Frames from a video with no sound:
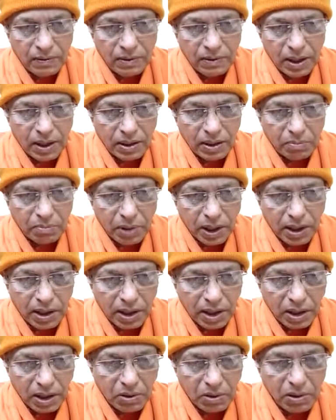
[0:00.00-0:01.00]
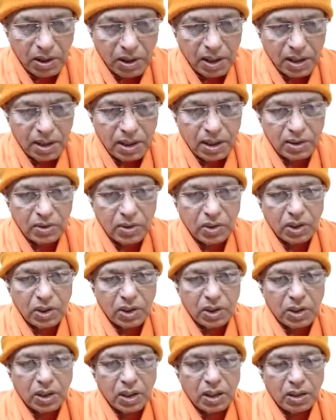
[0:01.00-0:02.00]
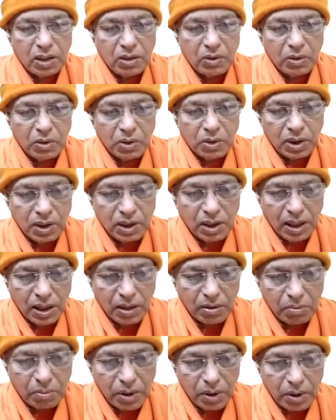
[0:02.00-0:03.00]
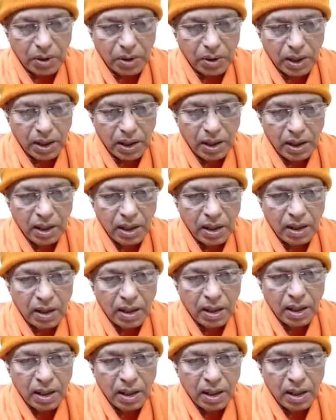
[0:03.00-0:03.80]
the particular situation which is happened